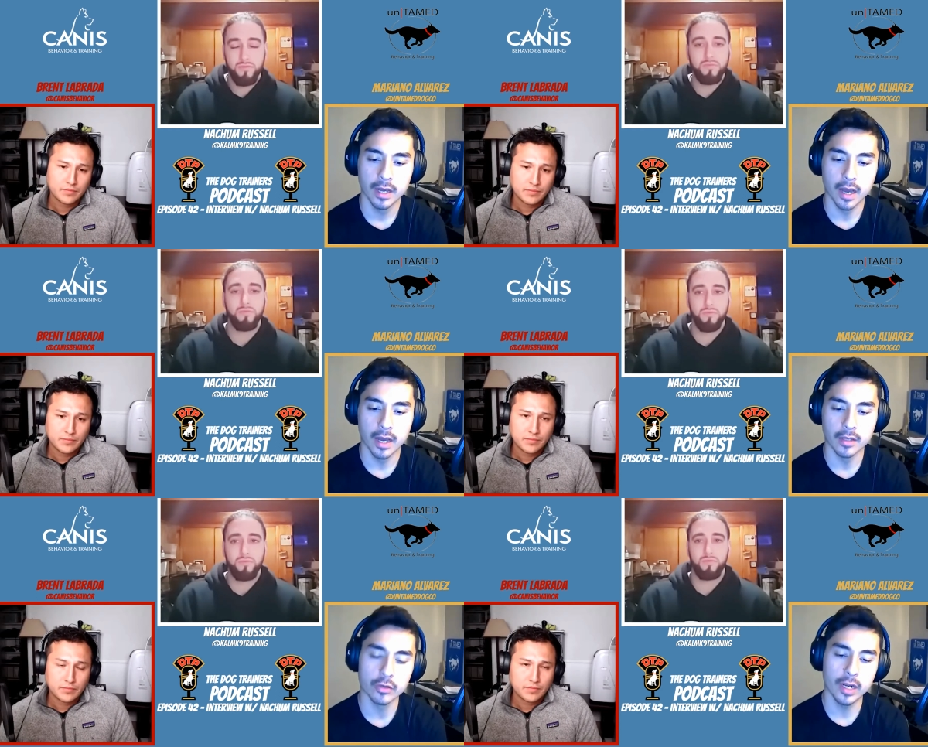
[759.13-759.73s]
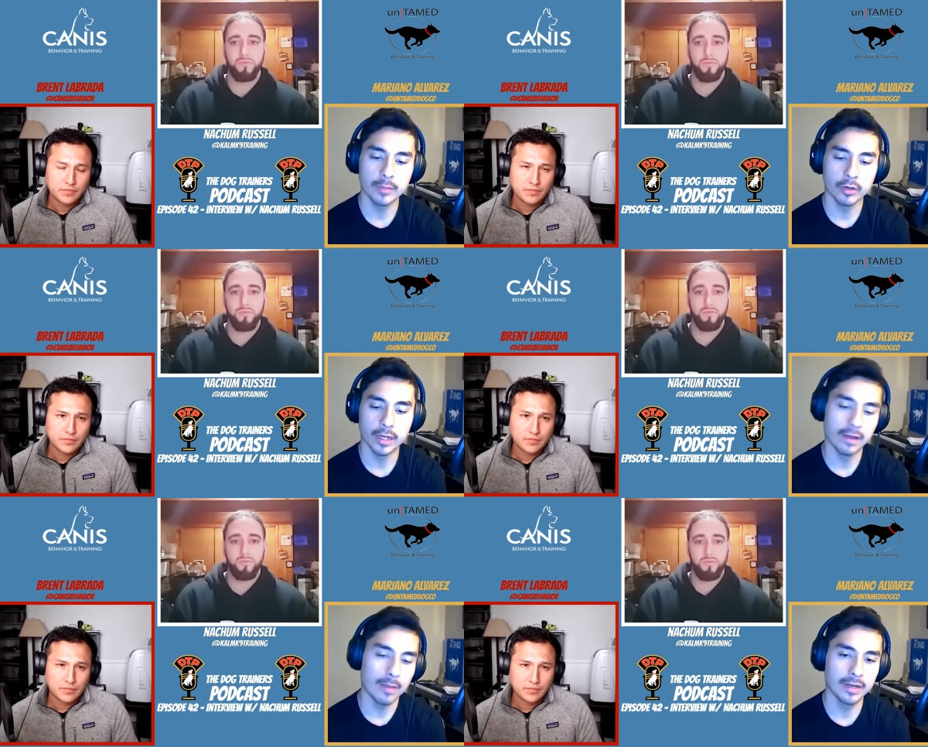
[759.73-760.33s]
Speaker 1: Uh, so not
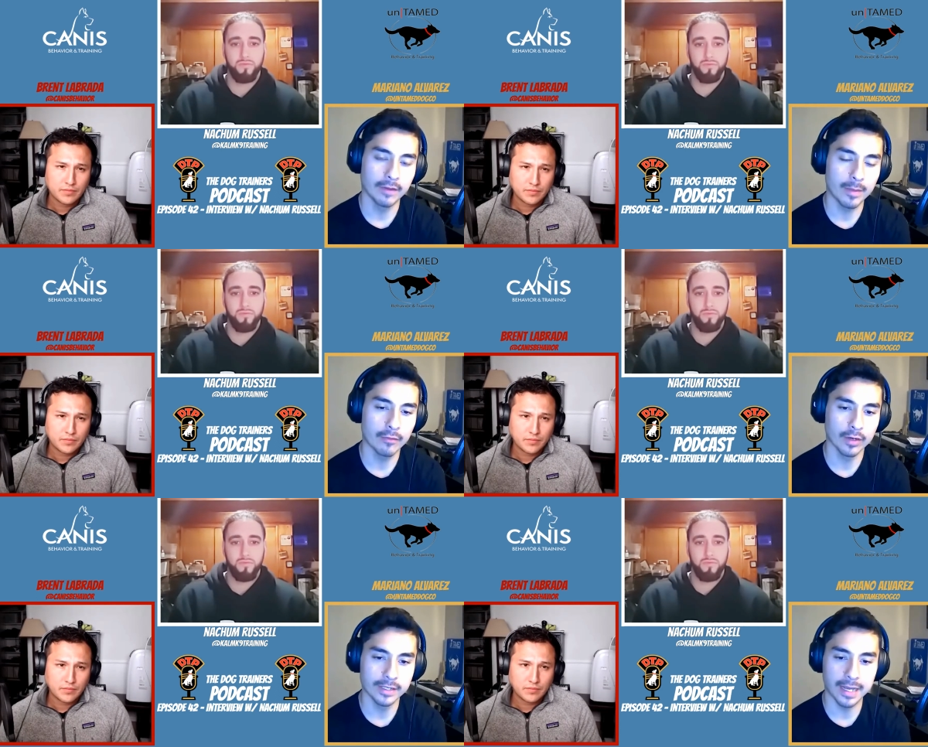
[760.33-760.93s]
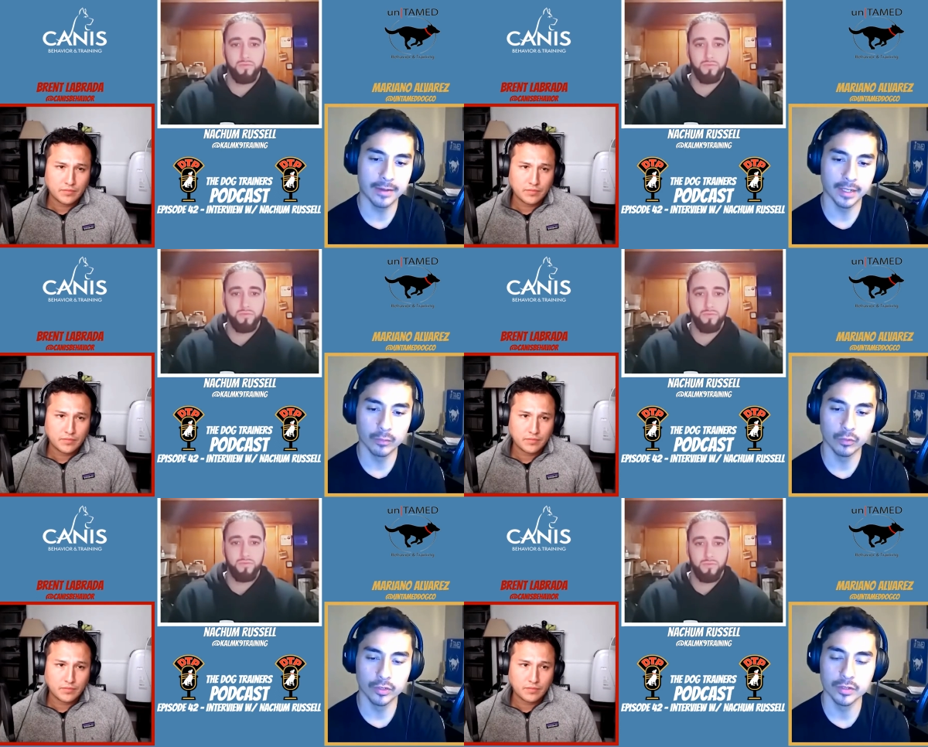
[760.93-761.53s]
anymore. I mean, if I'm ever in town,
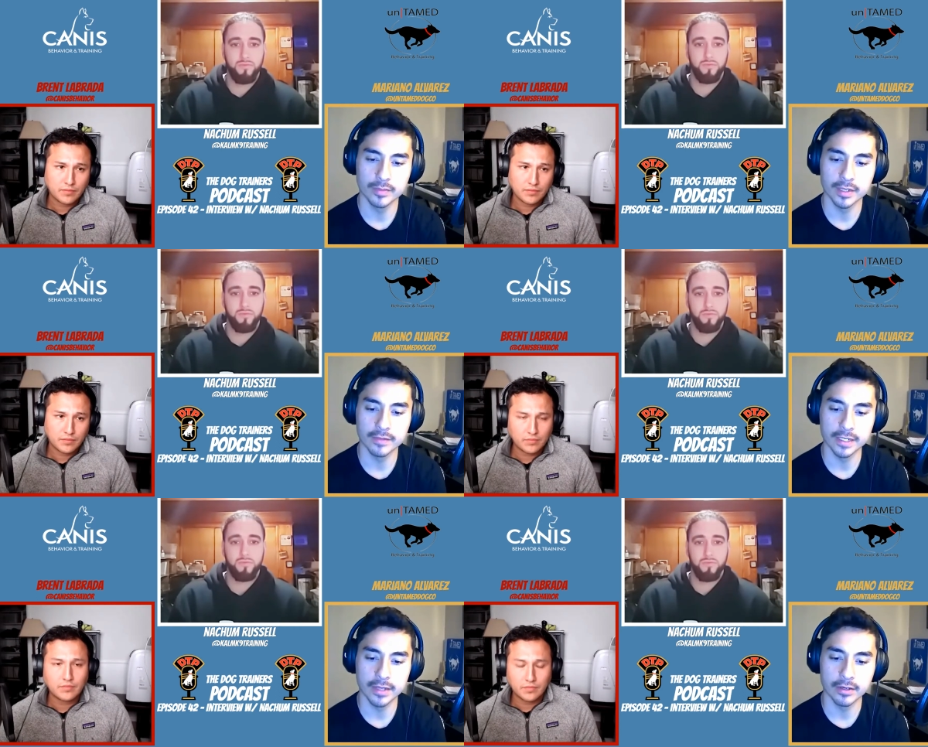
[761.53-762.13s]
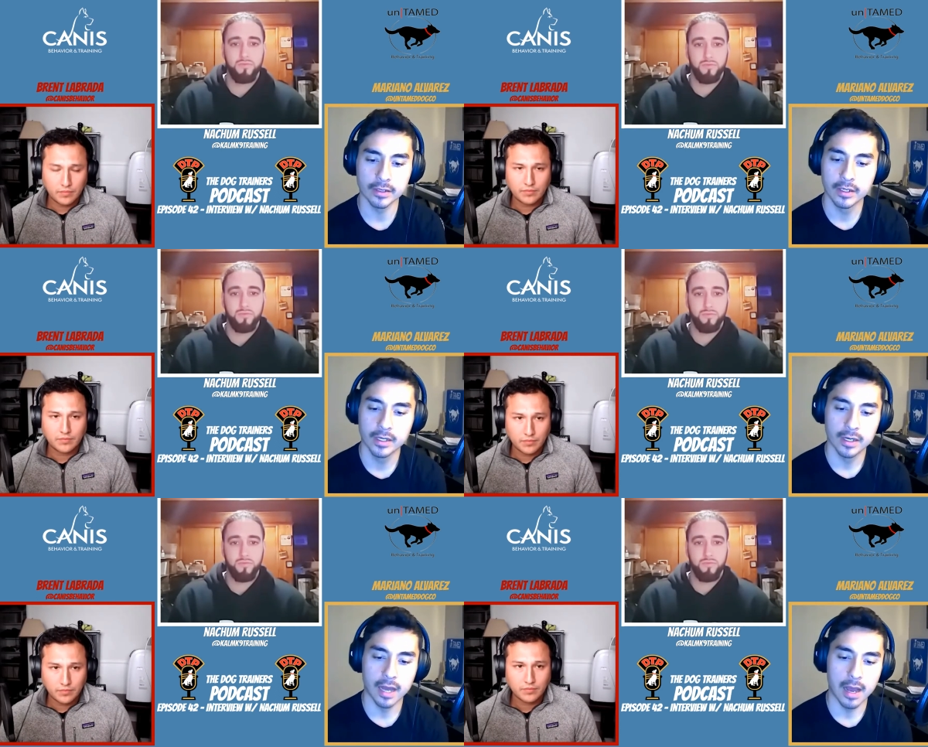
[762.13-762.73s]
then we'll do some stuff together.
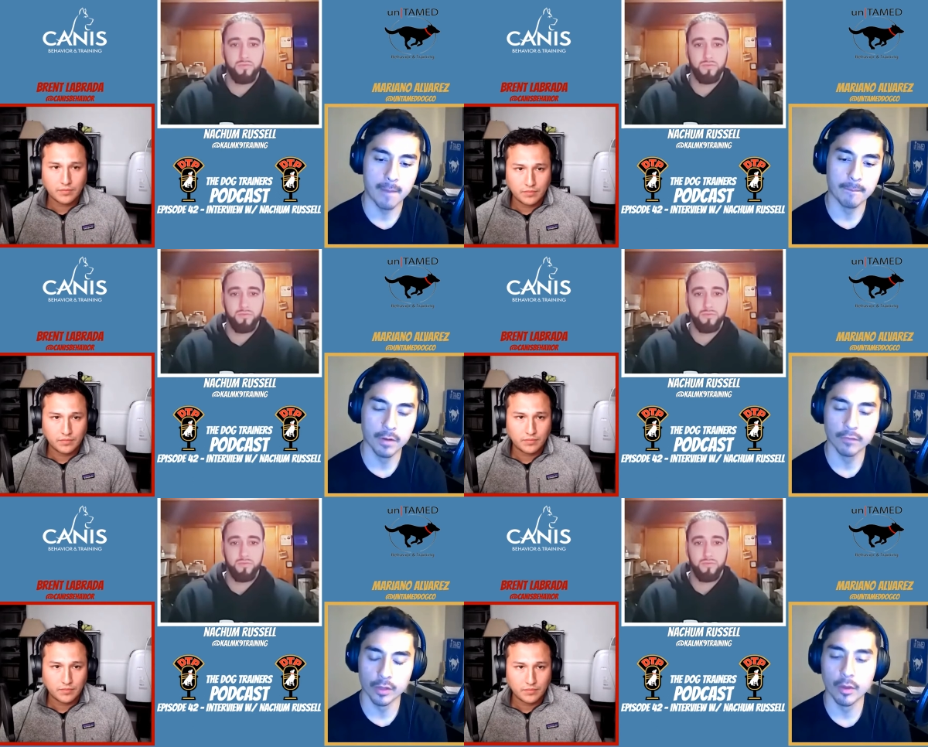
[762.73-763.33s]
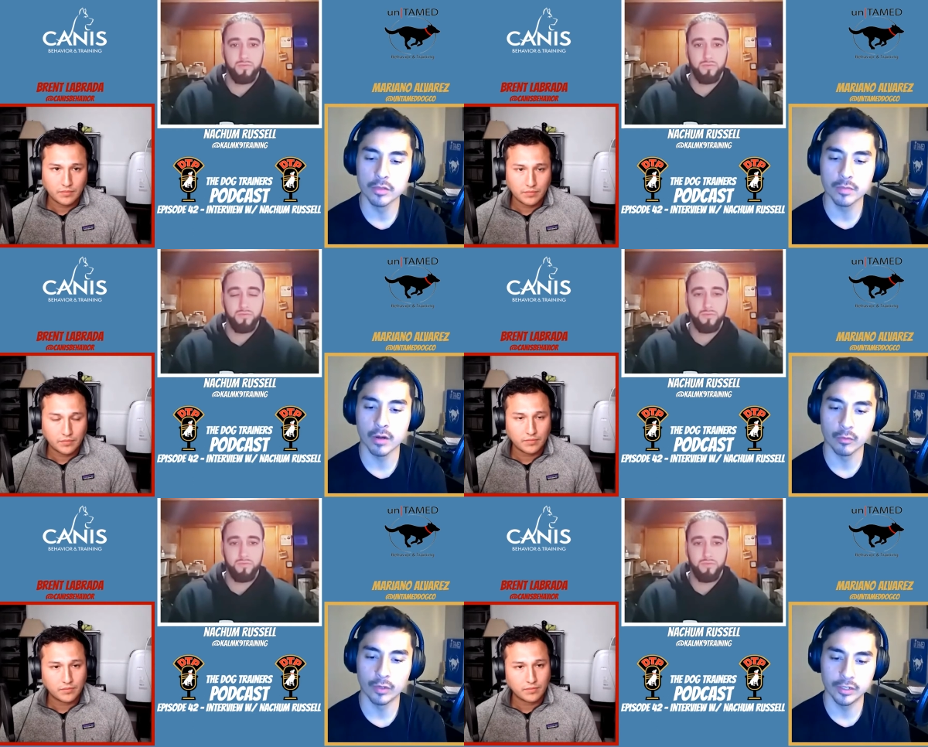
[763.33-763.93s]
Mm-hmm. Um, but for the most
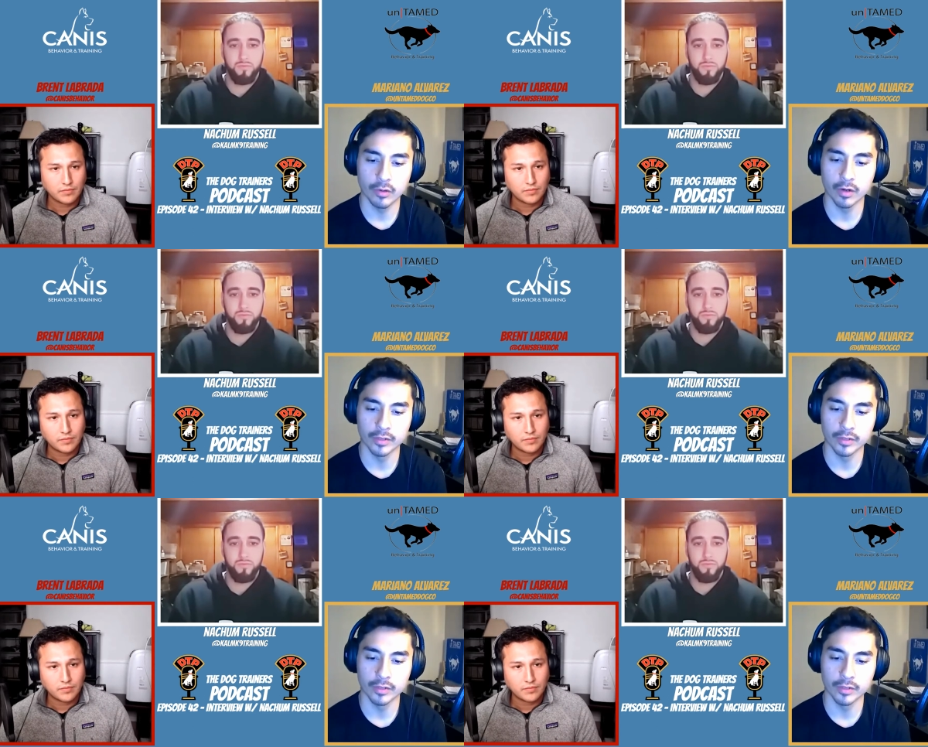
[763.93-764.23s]
part, we do our own